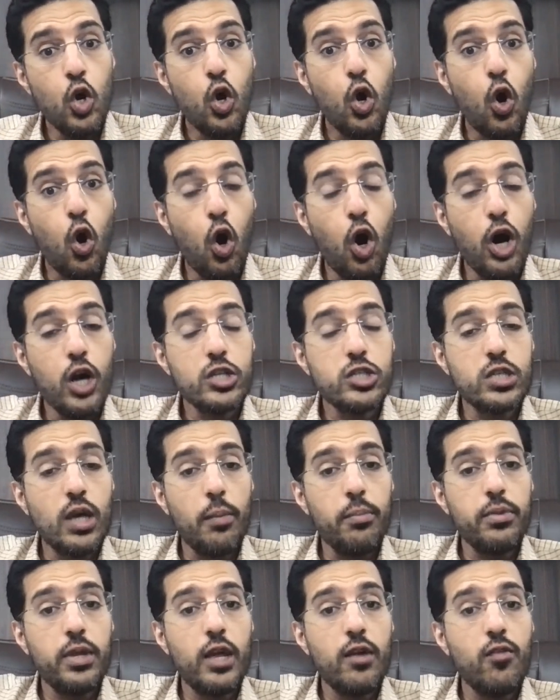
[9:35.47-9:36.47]
or
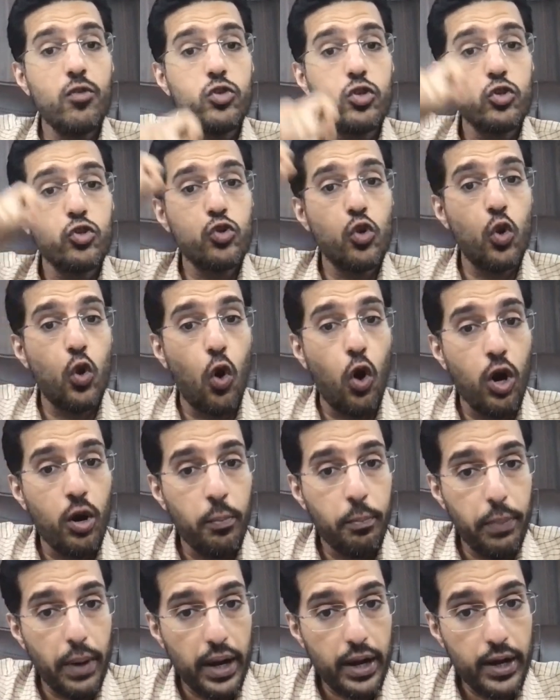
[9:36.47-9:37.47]
something which is long
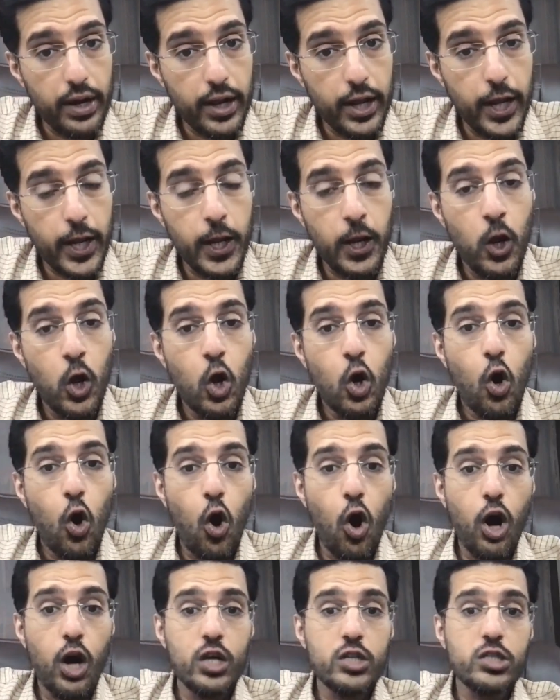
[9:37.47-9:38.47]
pending,
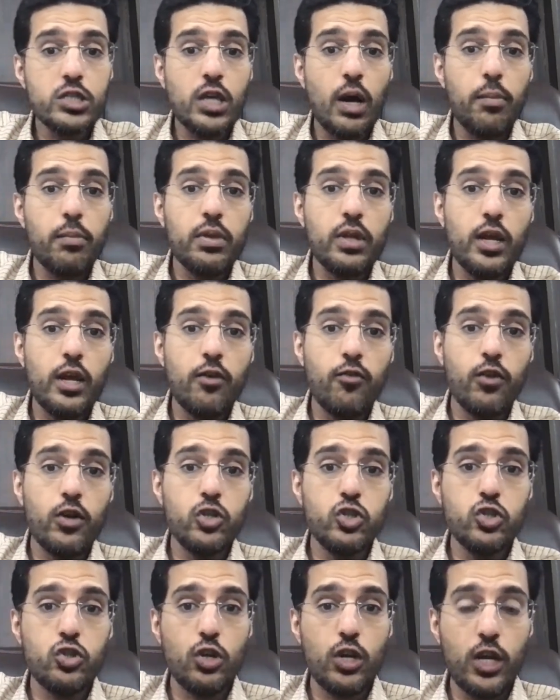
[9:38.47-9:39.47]
or something
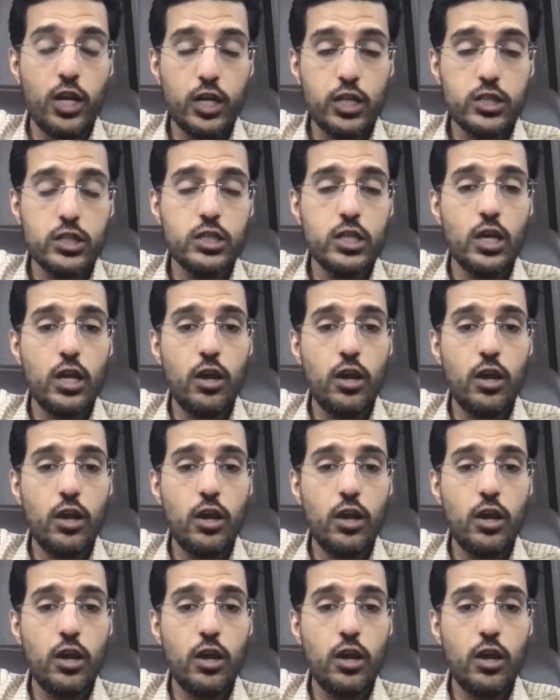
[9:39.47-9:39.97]
which is